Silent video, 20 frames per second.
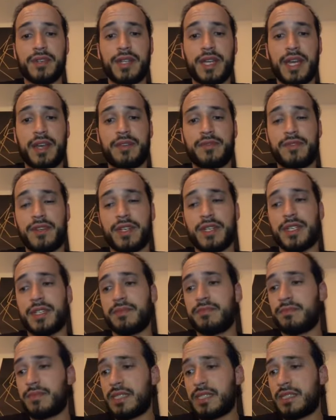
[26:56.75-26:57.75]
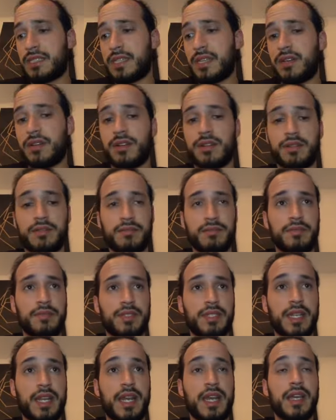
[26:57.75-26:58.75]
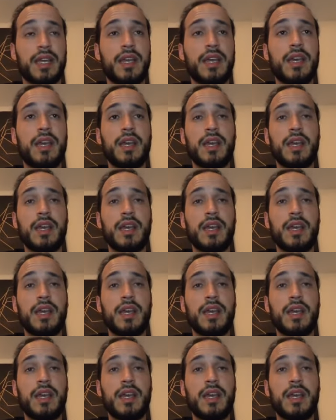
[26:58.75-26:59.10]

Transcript: hey, fuck it. Let's get on today.